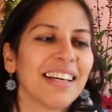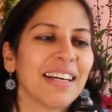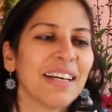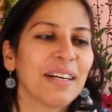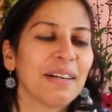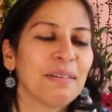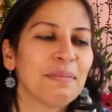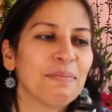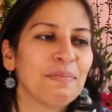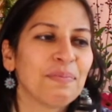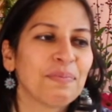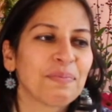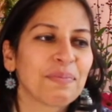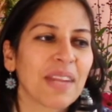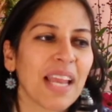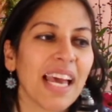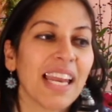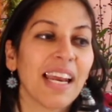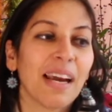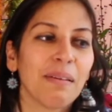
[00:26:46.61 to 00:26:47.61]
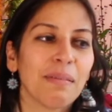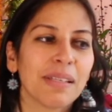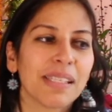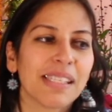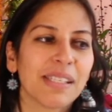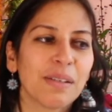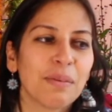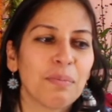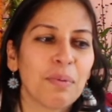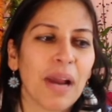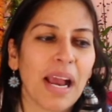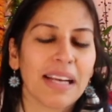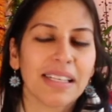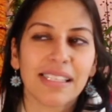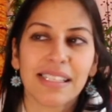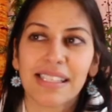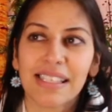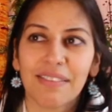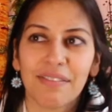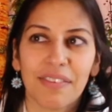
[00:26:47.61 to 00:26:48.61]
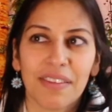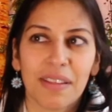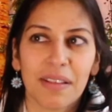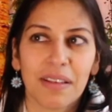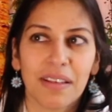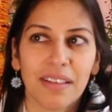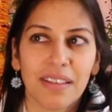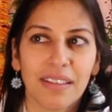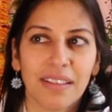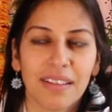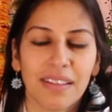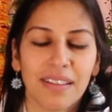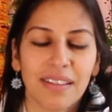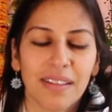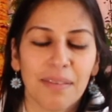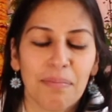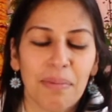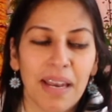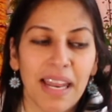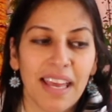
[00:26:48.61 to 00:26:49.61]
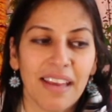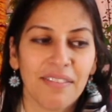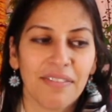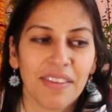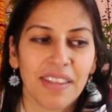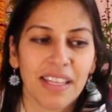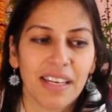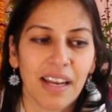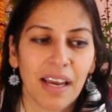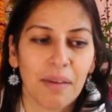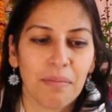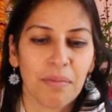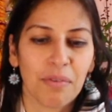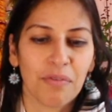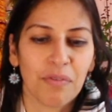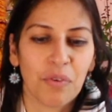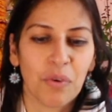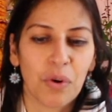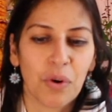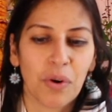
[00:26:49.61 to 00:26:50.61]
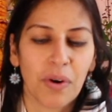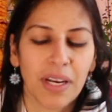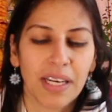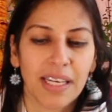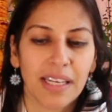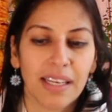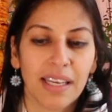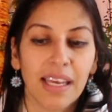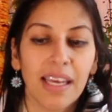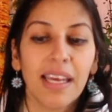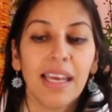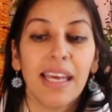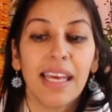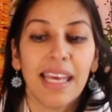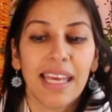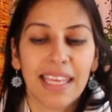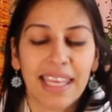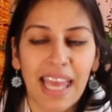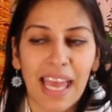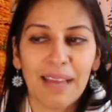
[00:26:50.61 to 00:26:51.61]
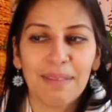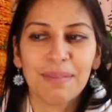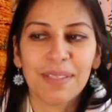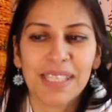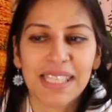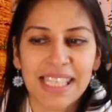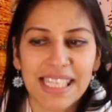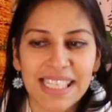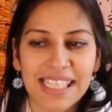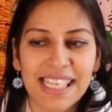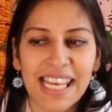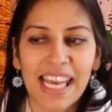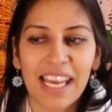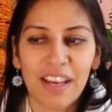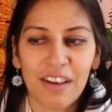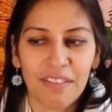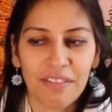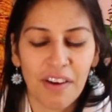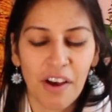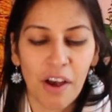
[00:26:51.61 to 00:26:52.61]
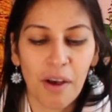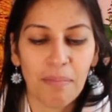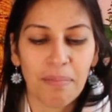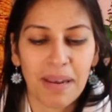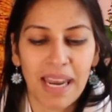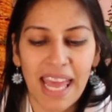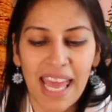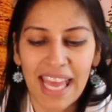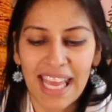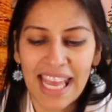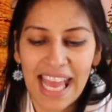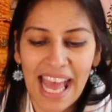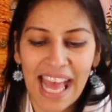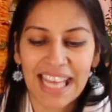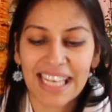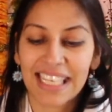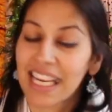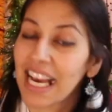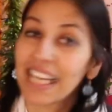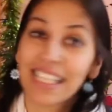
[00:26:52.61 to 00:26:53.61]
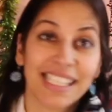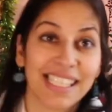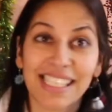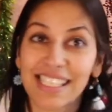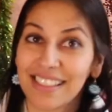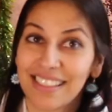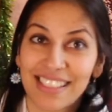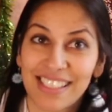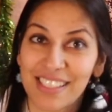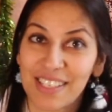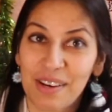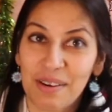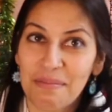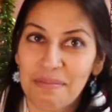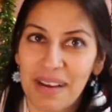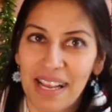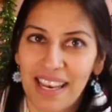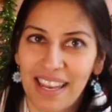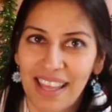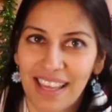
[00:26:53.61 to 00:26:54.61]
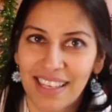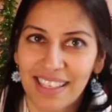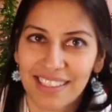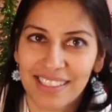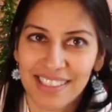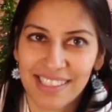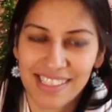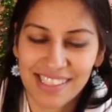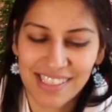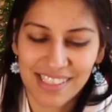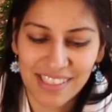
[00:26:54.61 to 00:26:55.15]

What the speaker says: And I was still practicing for the play for the night before, and it came to the day of her play, and I still didn't know my lines.